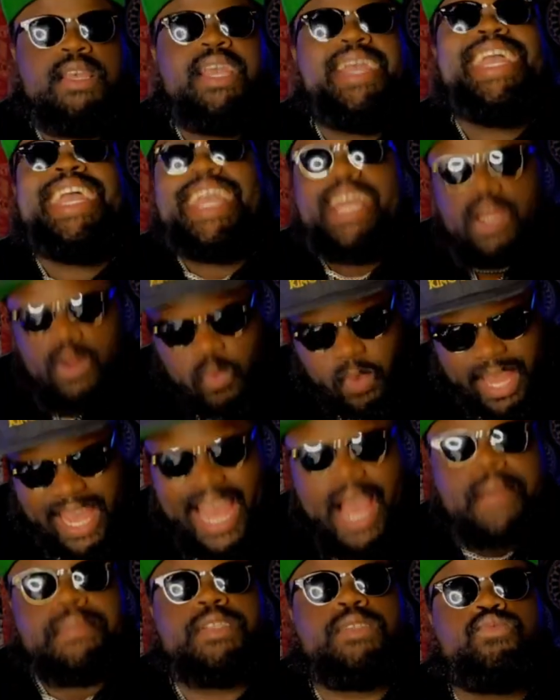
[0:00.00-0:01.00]
in a way,
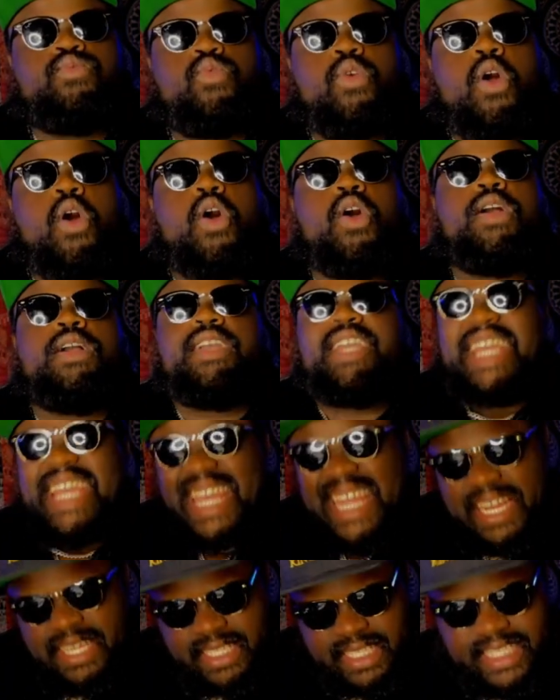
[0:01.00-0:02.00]
I was wrong
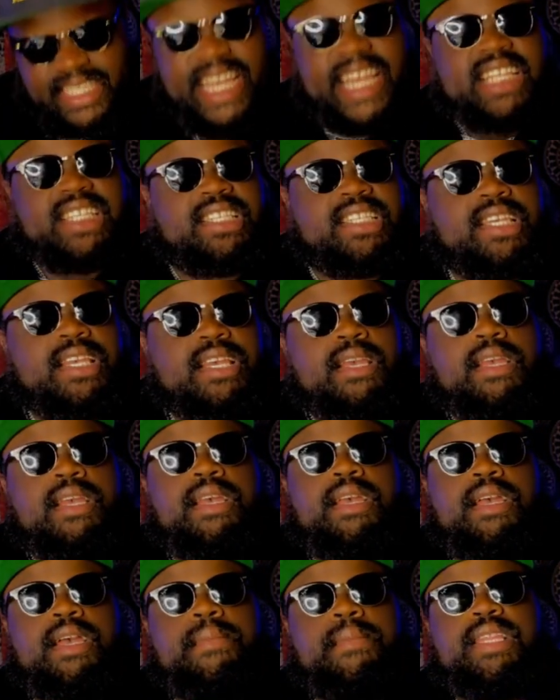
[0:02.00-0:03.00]
in a sense
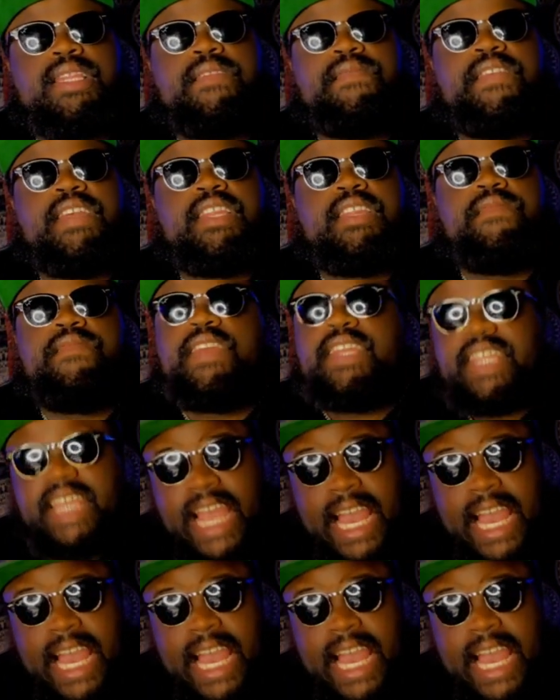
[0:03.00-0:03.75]
about the 50 50.